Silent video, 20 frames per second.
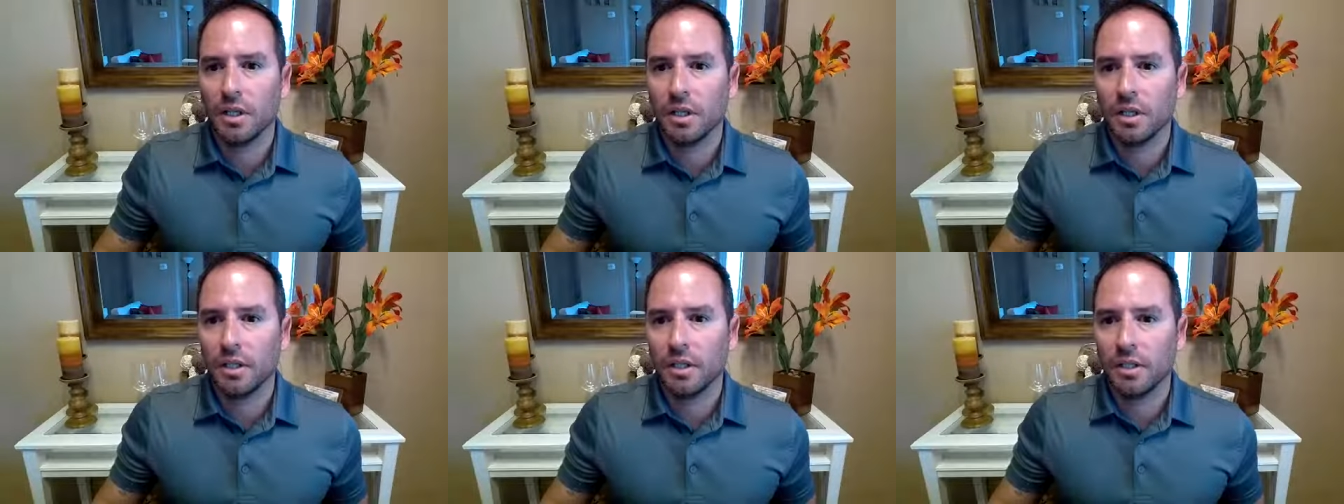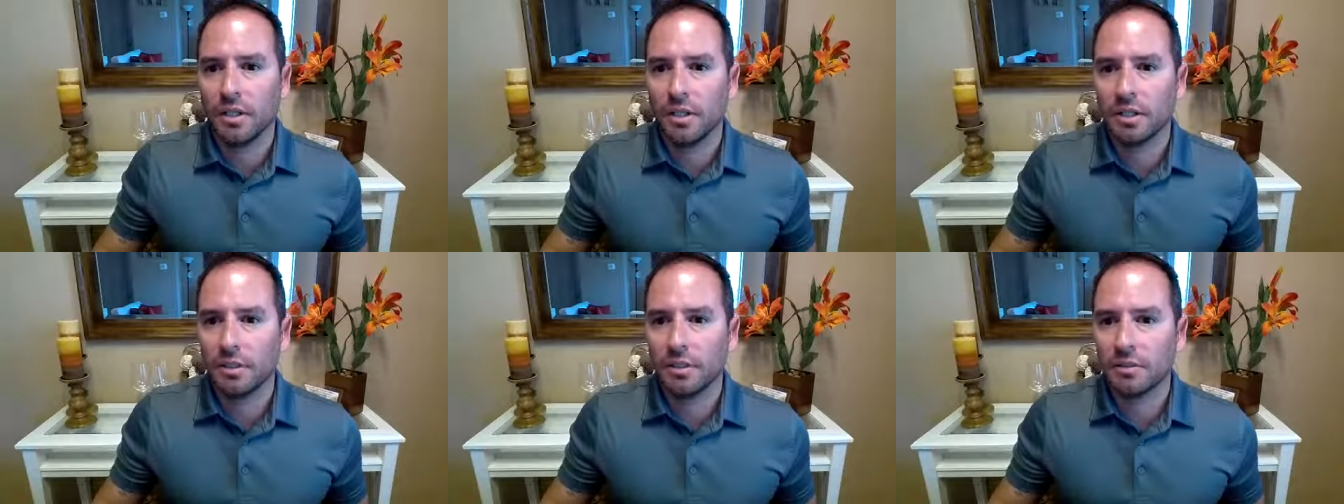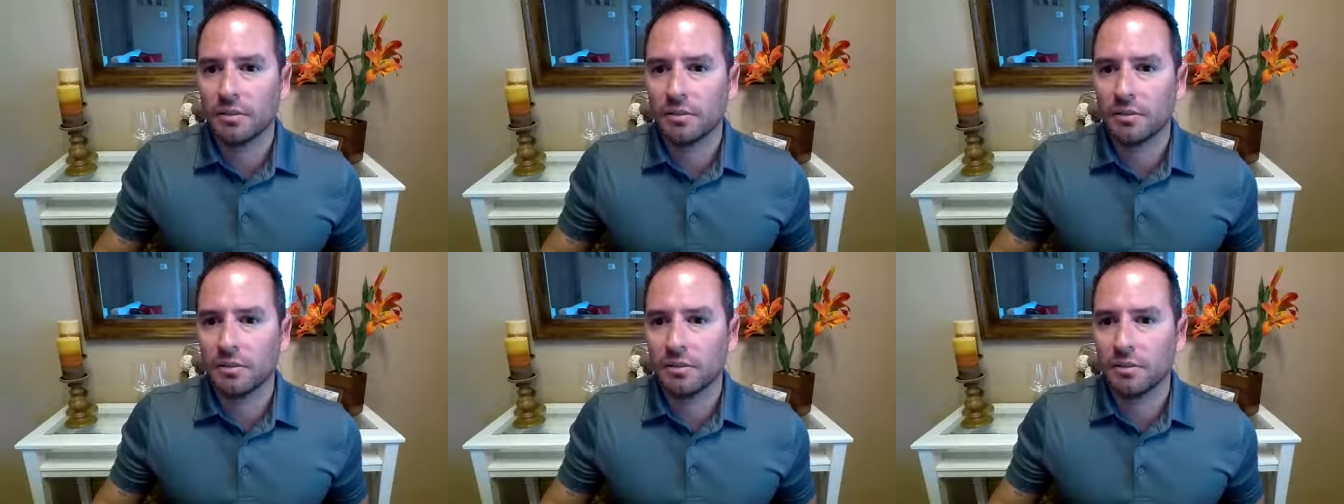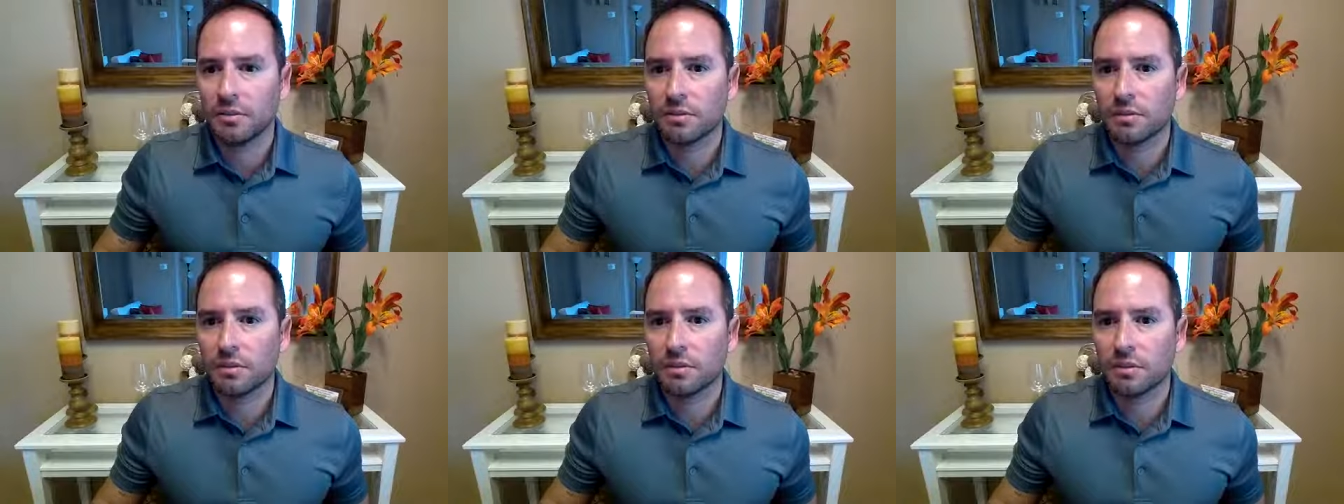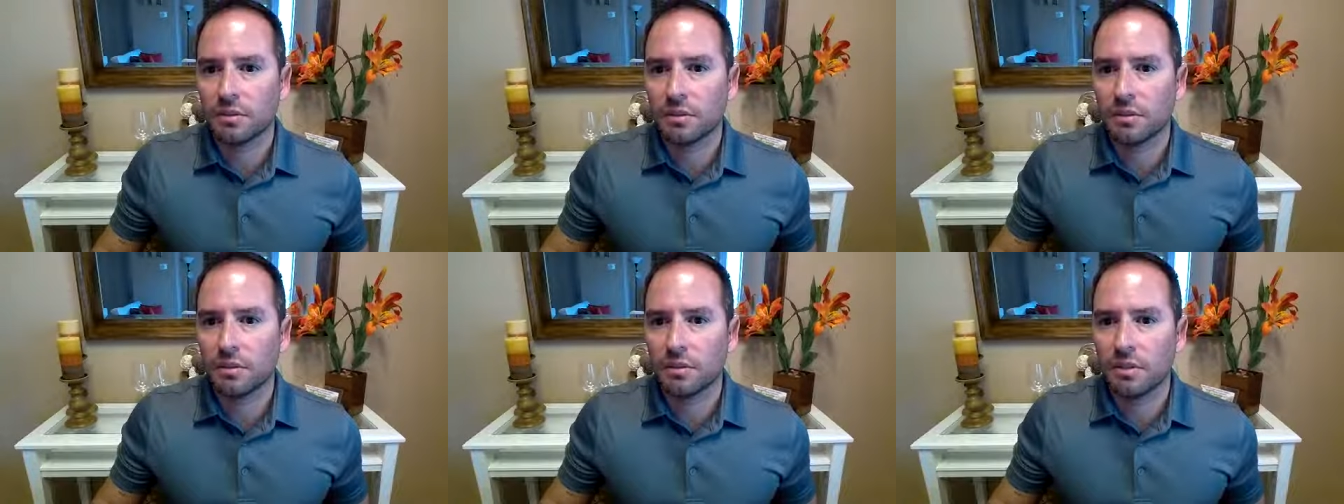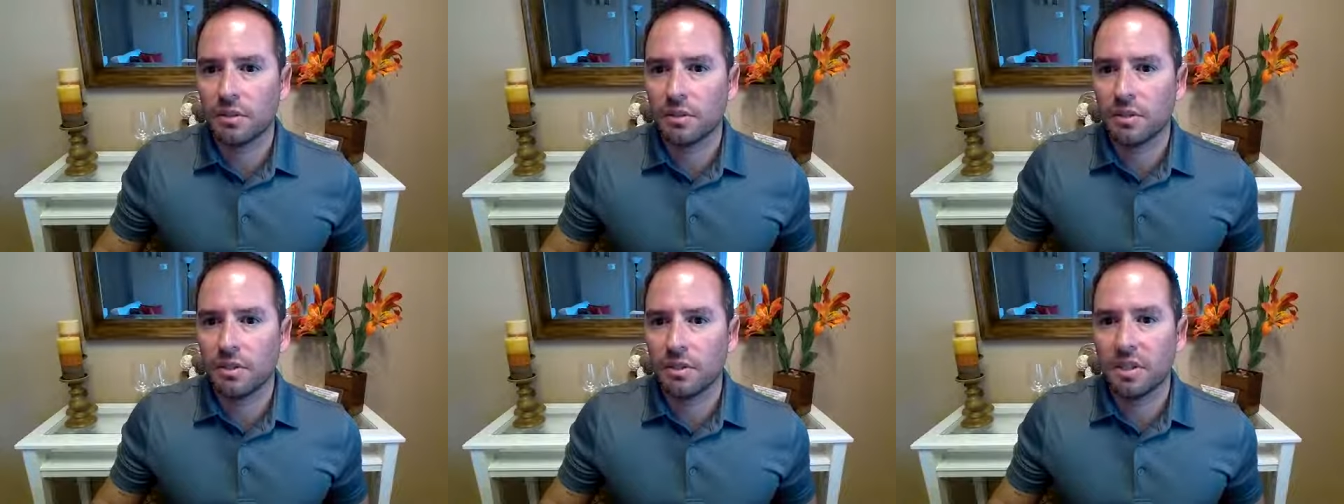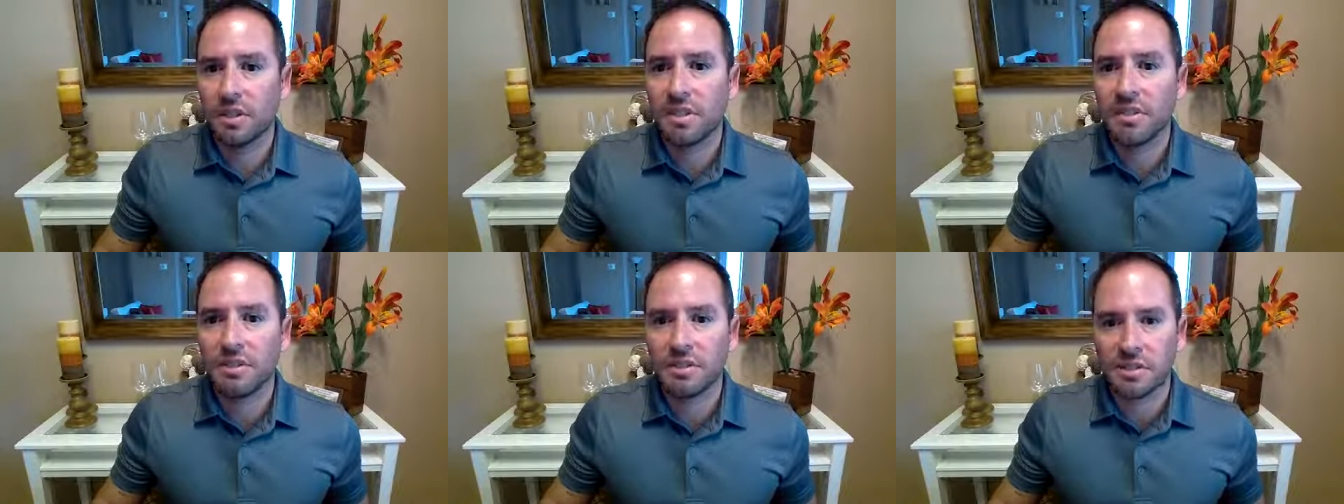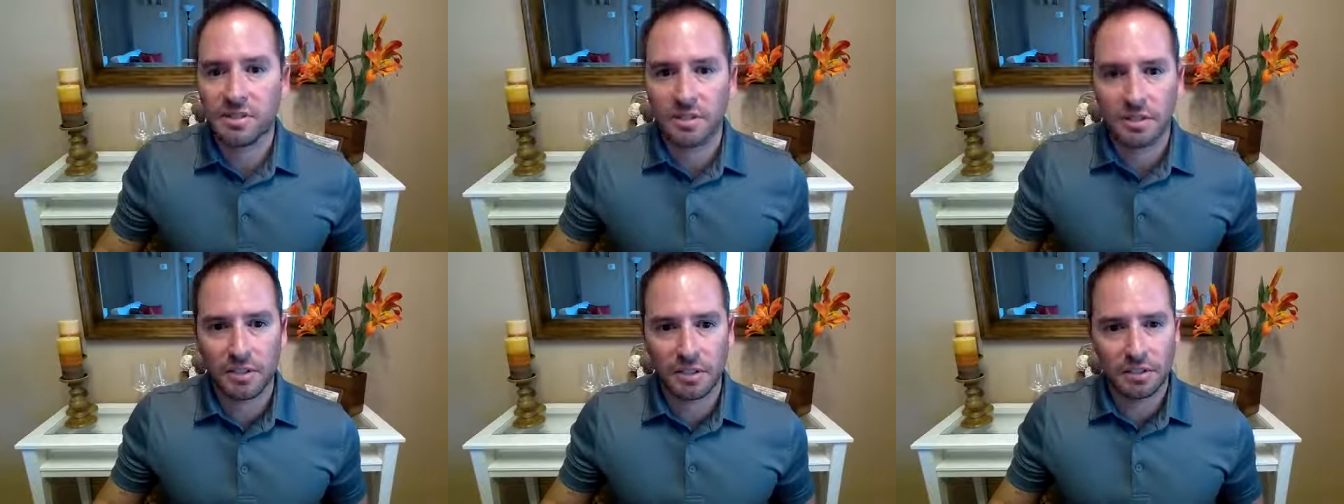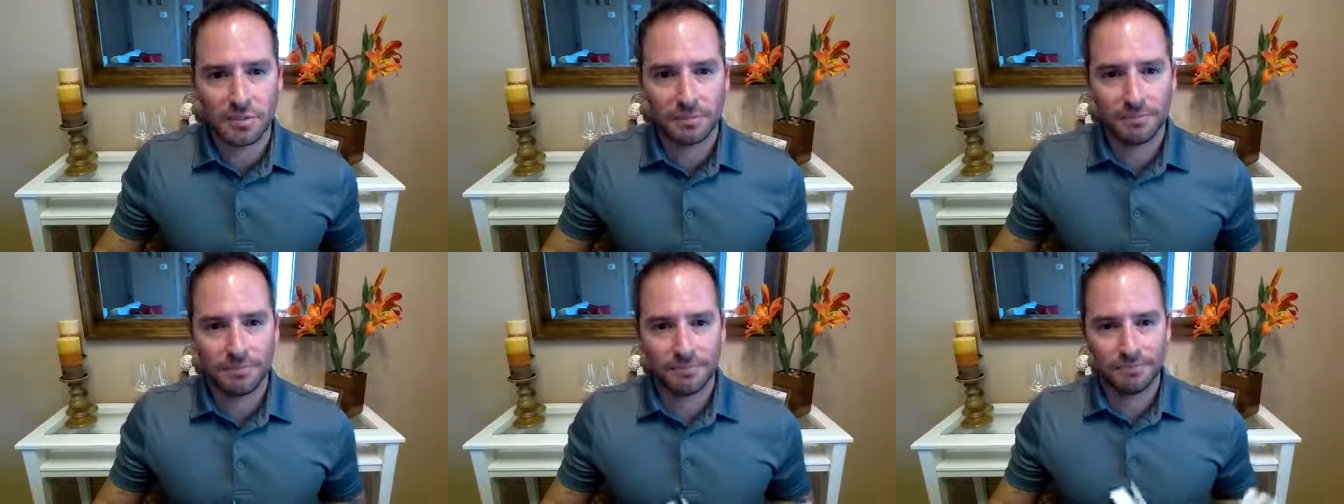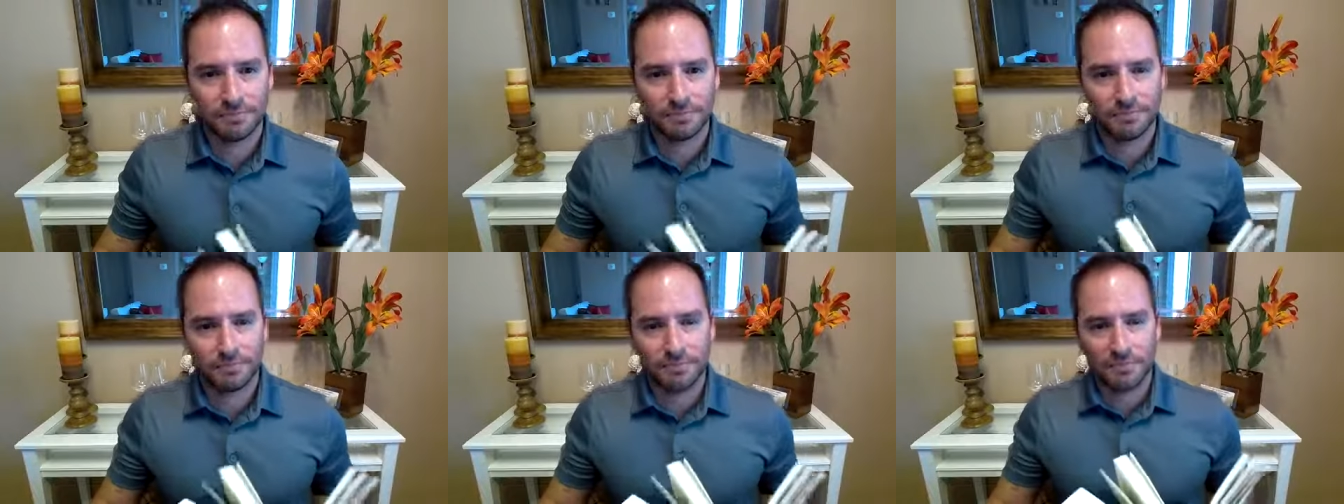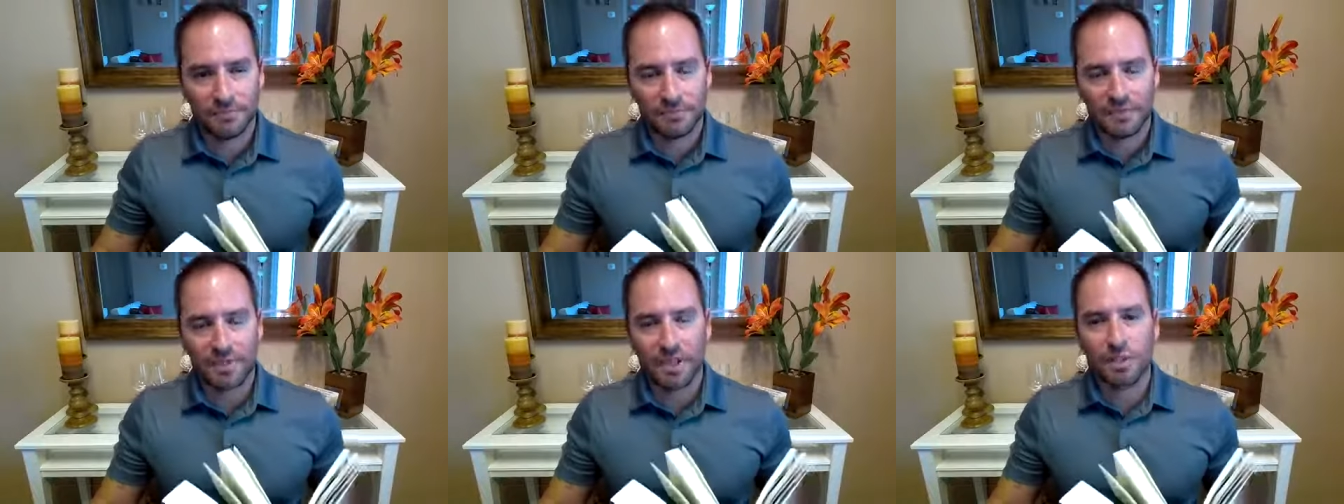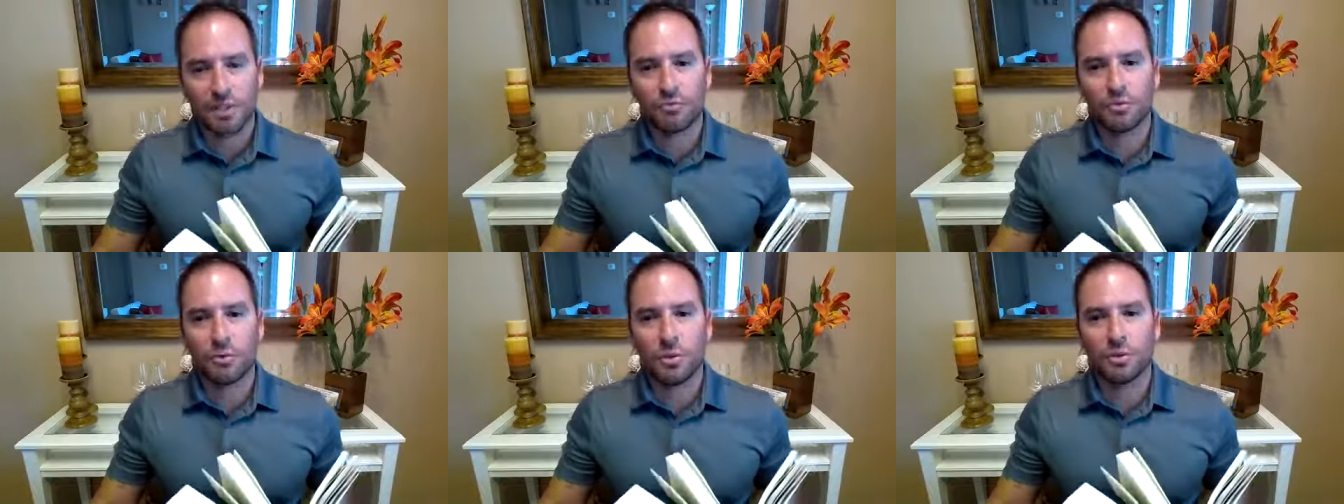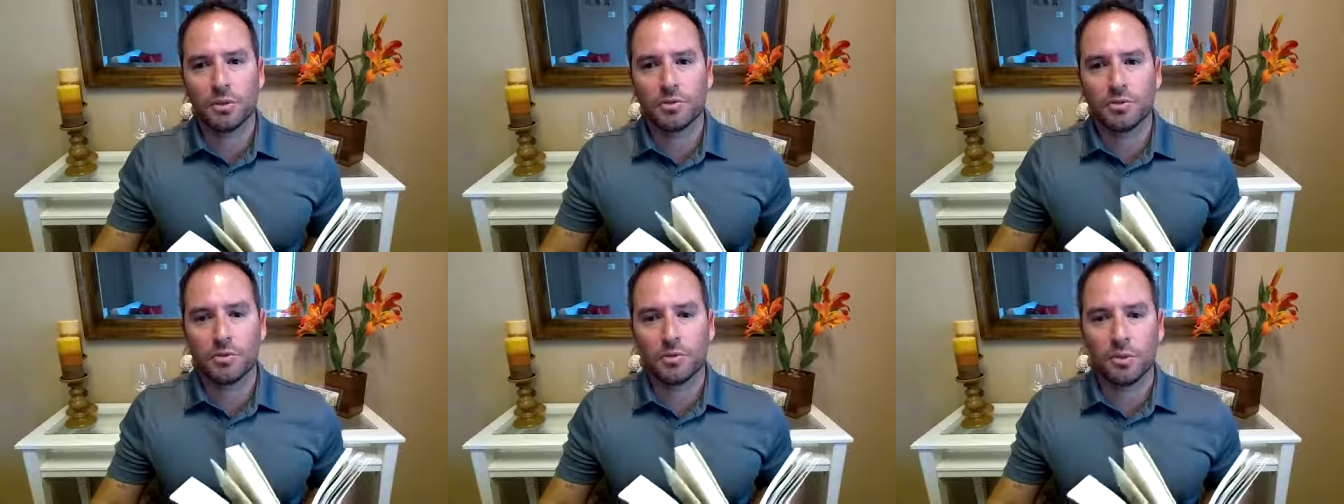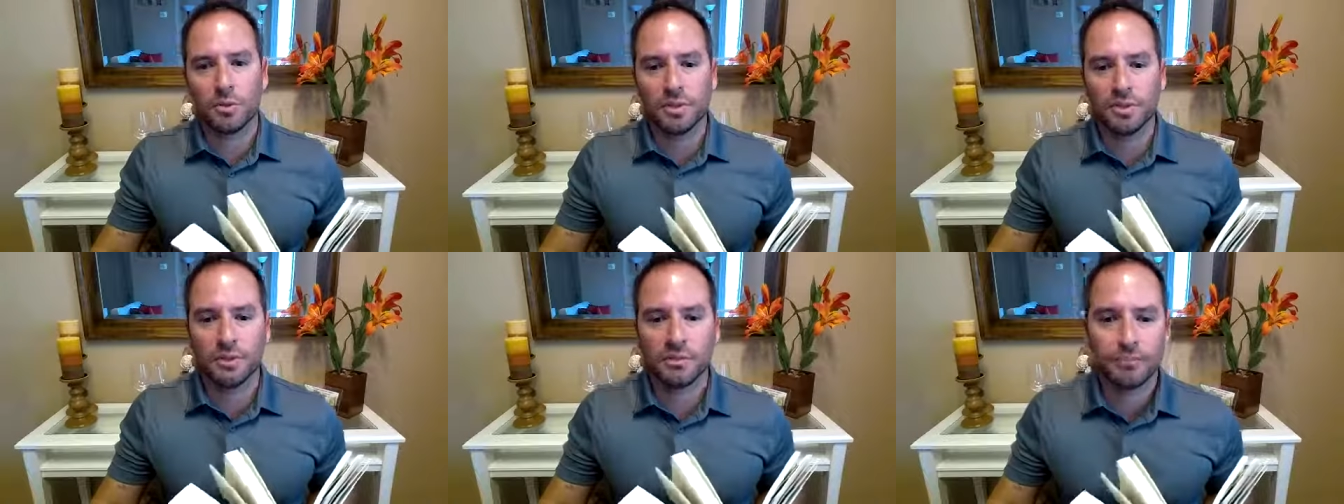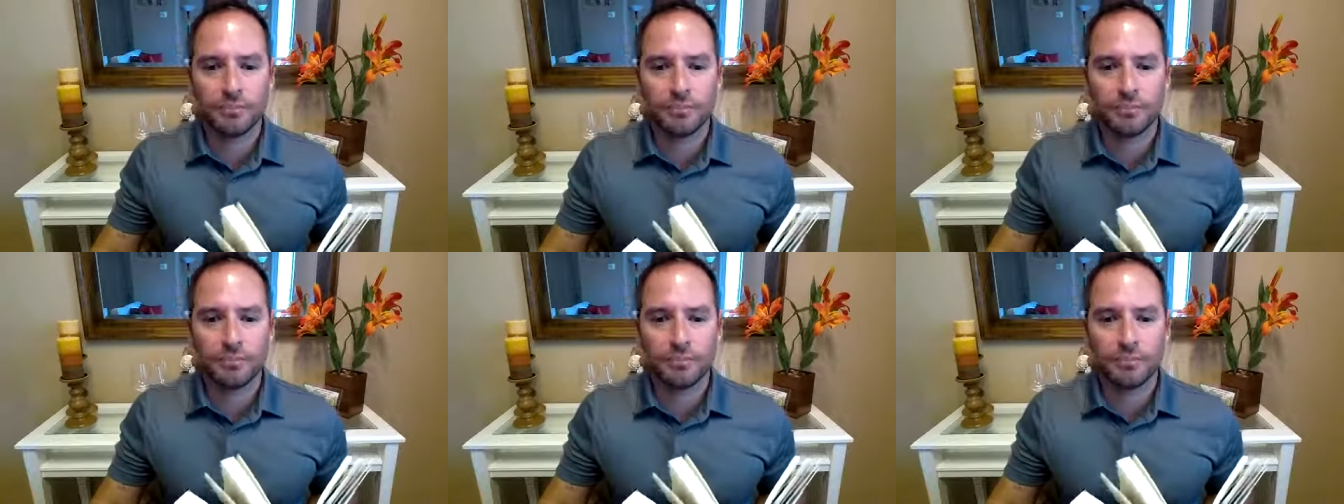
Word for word: and Linda Sutter. Thank you for all the support.